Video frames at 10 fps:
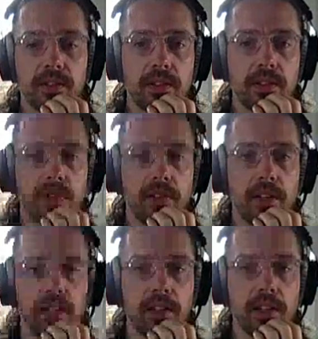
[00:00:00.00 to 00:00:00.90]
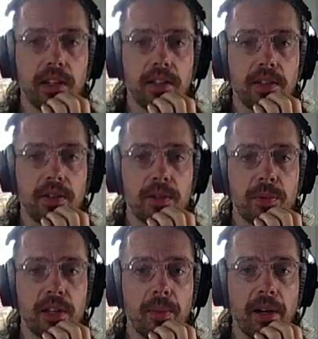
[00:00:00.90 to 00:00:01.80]
Right, okay, so I'll just put
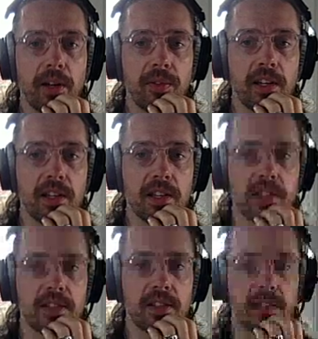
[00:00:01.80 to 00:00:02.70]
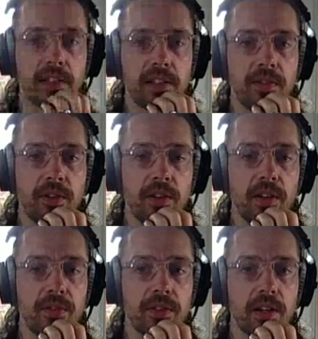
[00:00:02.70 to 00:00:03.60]
that back over here because that's for a
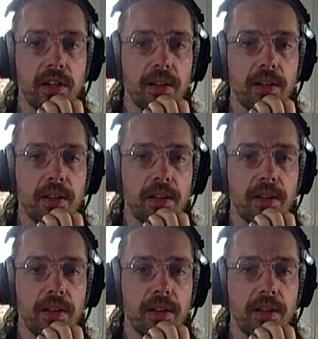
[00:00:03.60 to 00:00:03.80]
different time.